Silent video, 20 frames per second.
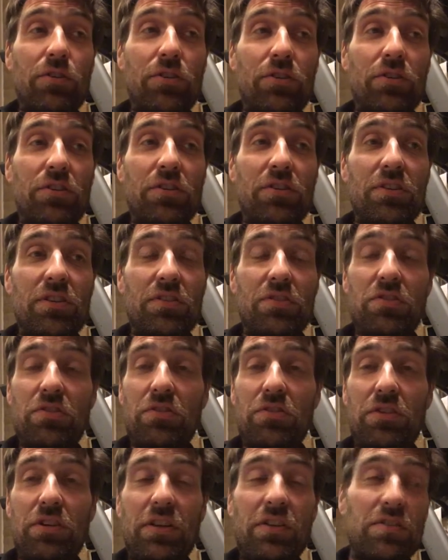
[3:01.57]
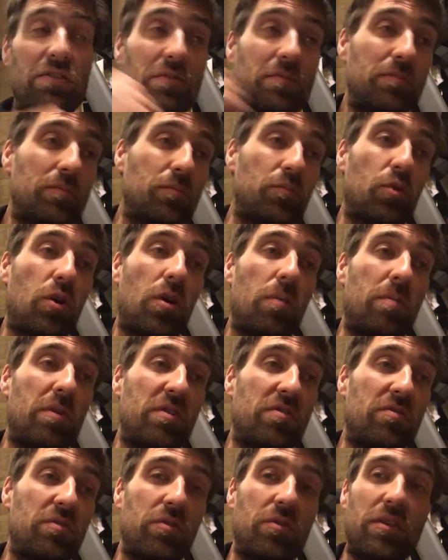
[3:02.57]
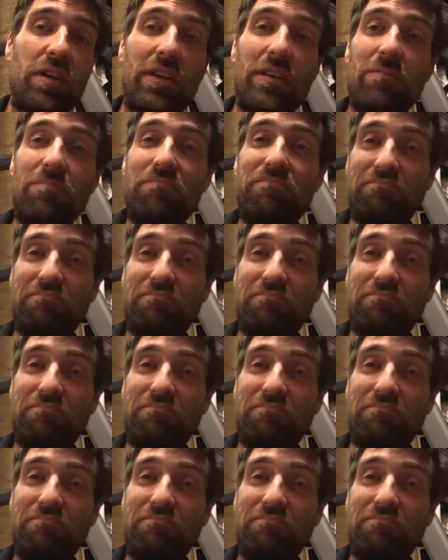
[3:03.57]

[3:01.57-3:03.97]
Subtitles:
good this story is. What a blissful thing.